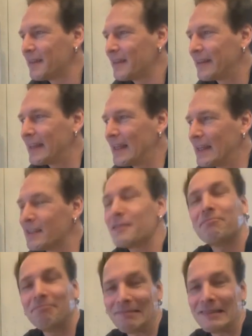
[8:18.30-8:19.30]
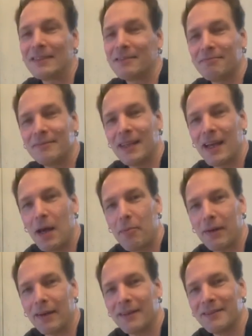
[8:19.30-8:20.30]
Things
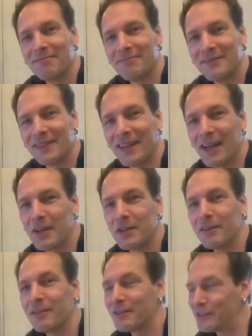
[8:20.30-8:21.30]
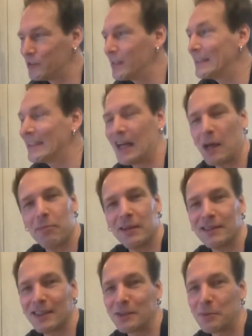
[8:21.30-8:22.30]
happen, and shit
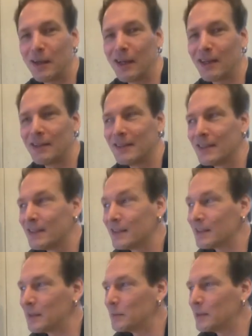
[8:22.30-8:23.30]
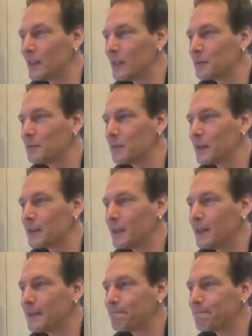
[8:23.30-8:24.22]
happens as well sometimes. But yeah.